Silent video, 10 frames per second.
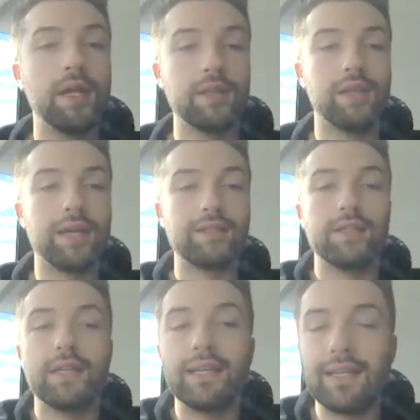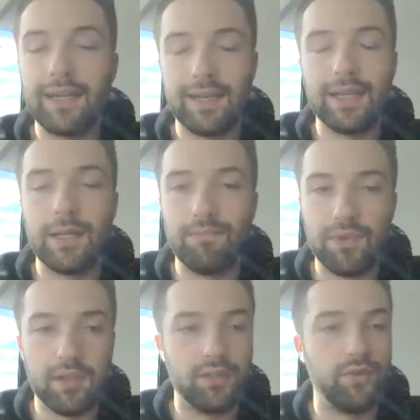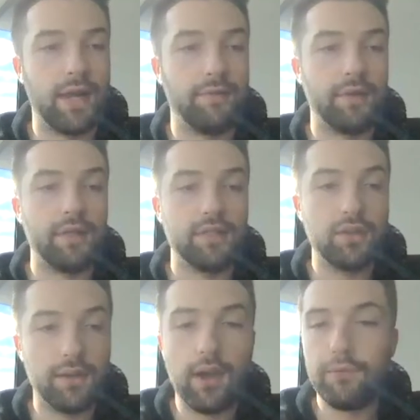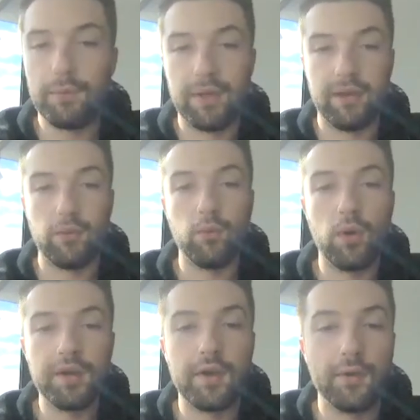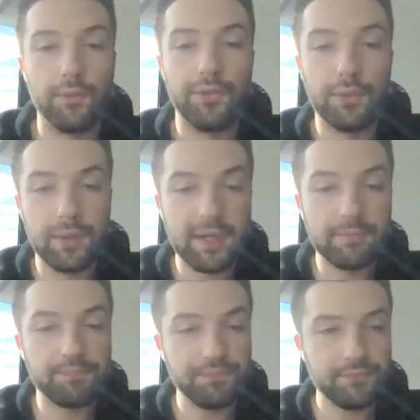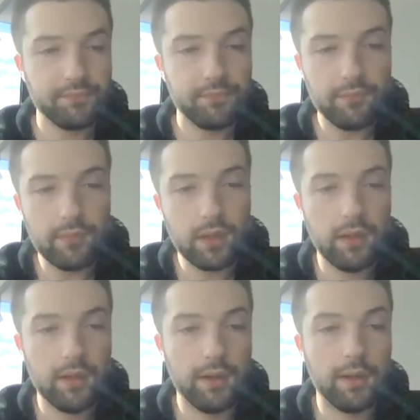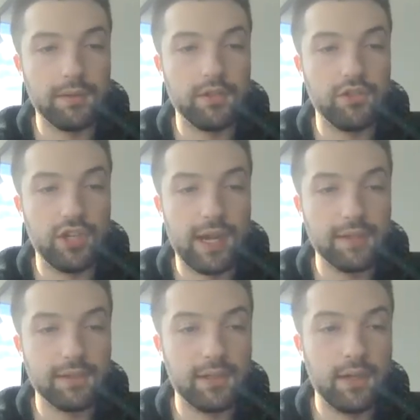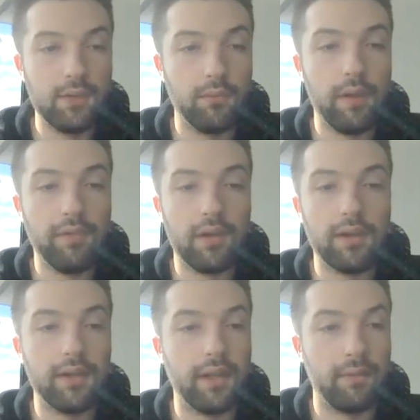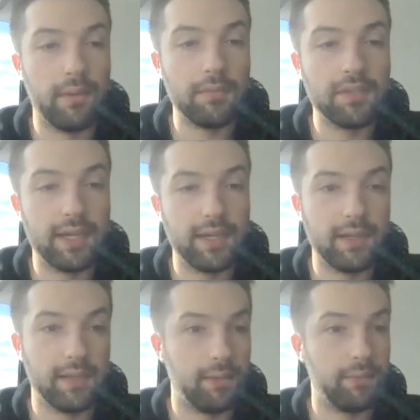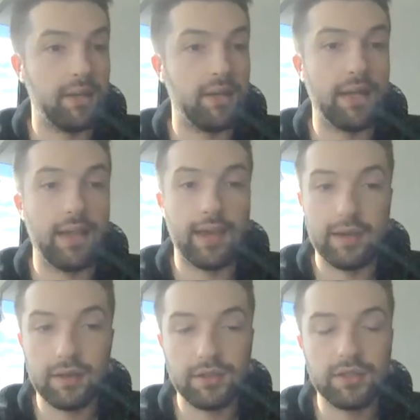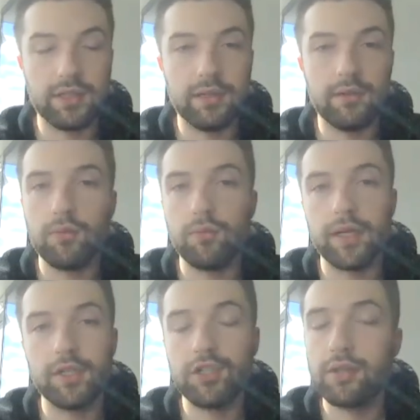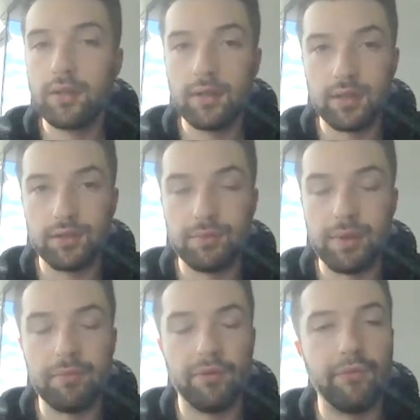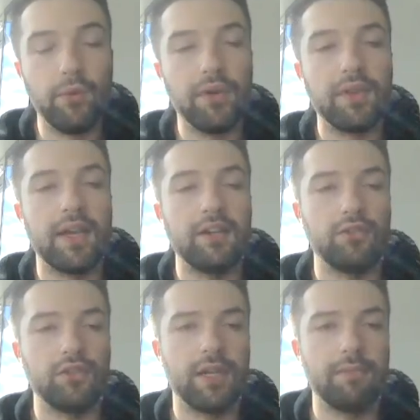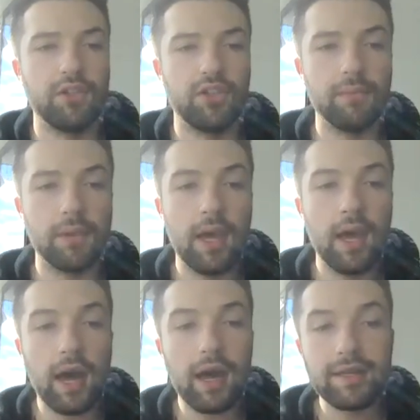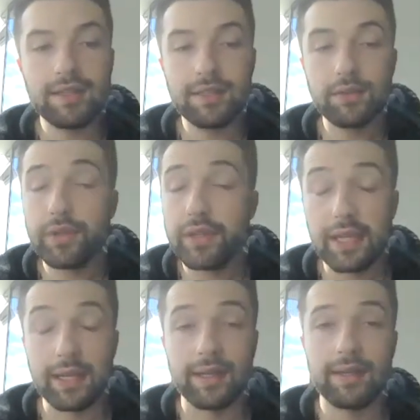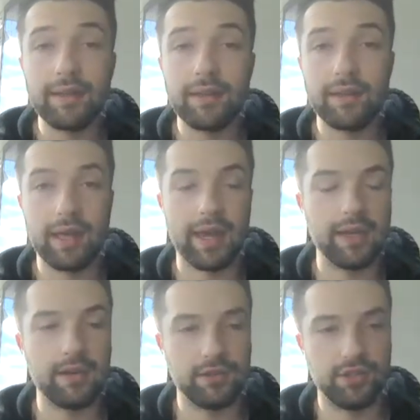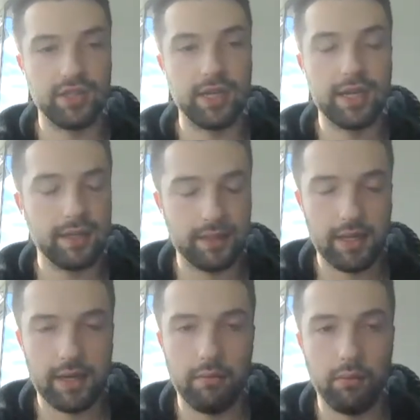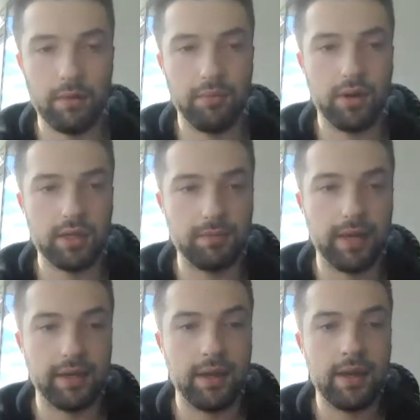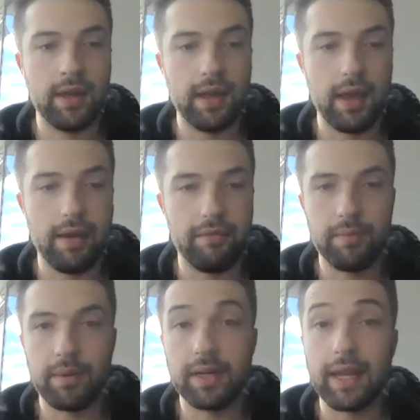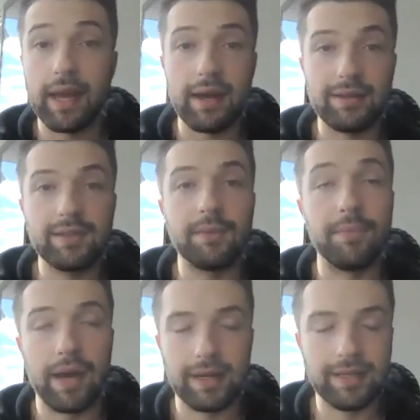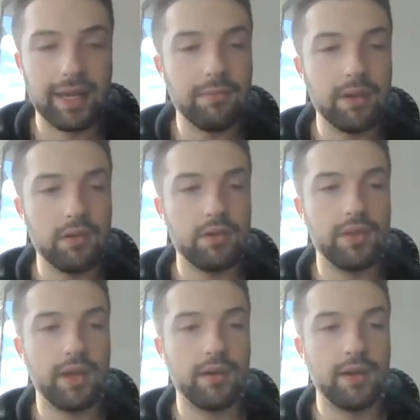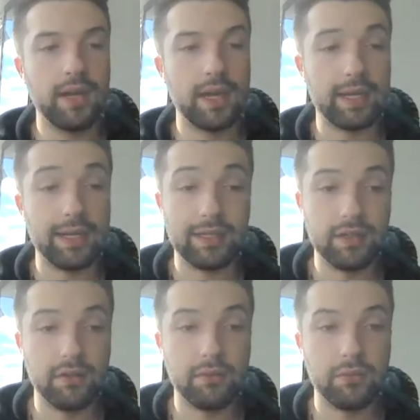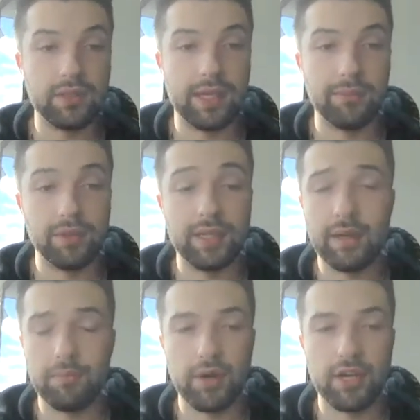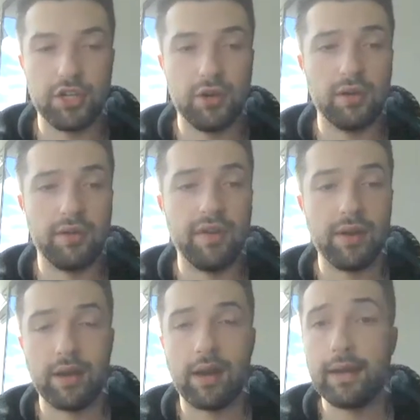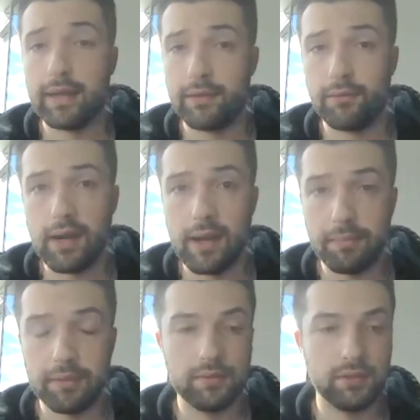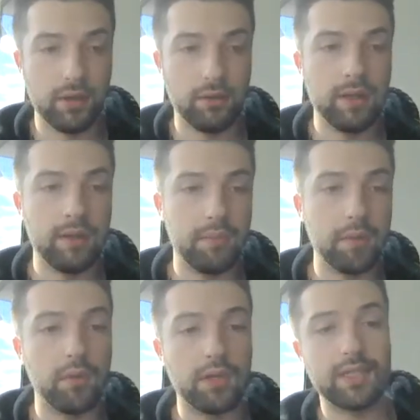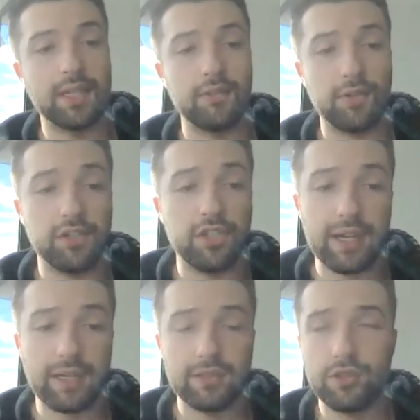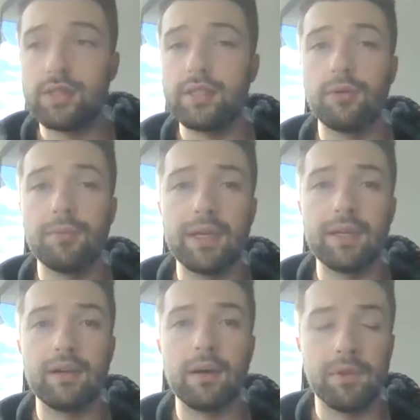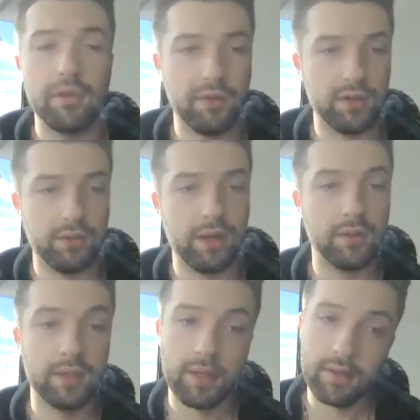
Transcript: let's kick in to this draft, starting off with pick 103. Uh, the Jags, we have gotten, if I'm not mistaken, I think we got Aidan Hutchinson, which this was made before the national championship. I still think that Aidan Hutchinson is the number one prospect. Everybody has a bad game here or there, and he still was able to get a pressure on a very high end rep. So people want to say that Drake Jackson should still be up in the first round